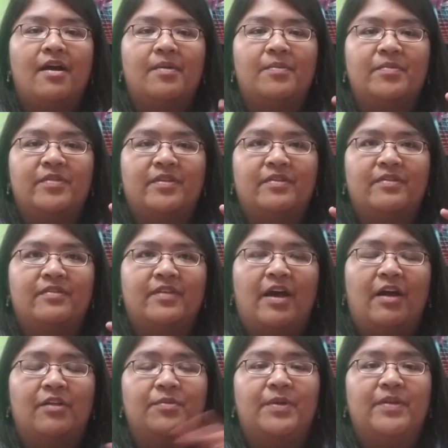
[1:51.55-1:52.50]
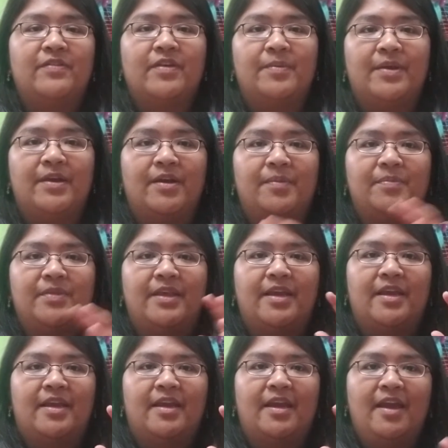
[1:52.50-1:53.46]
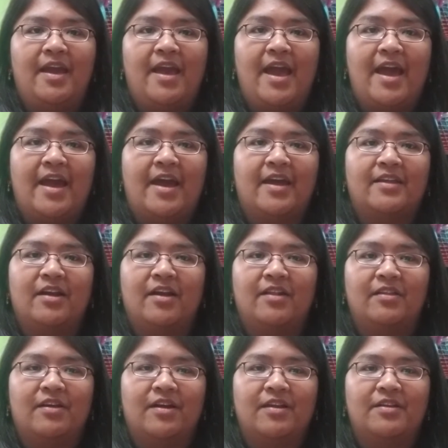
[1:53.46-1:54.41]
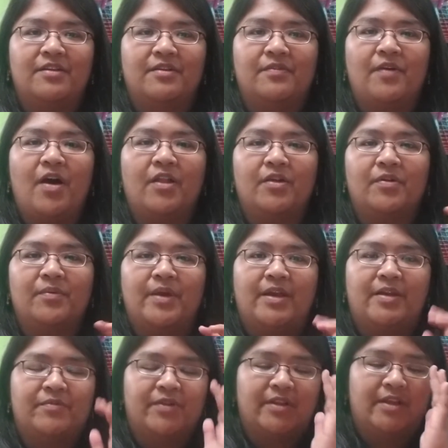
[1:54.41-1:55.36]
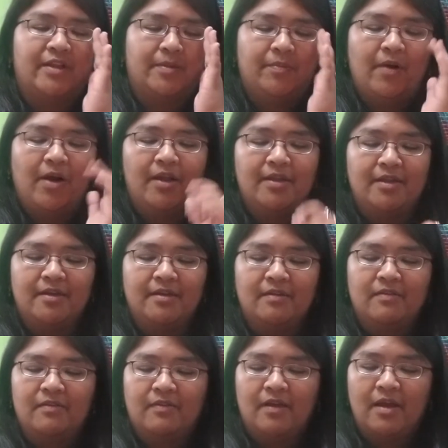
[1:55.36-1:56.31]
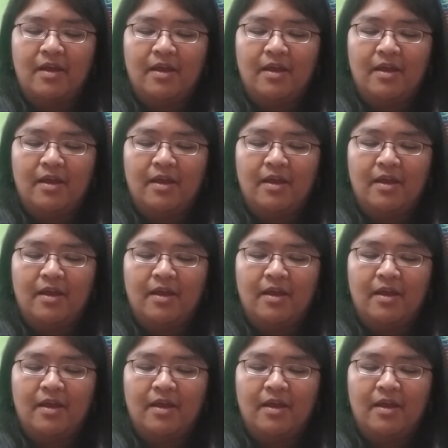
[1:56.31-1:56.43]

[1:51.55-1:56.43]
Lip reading: Since Halloween's coming up, they had a lot of Halloween related products.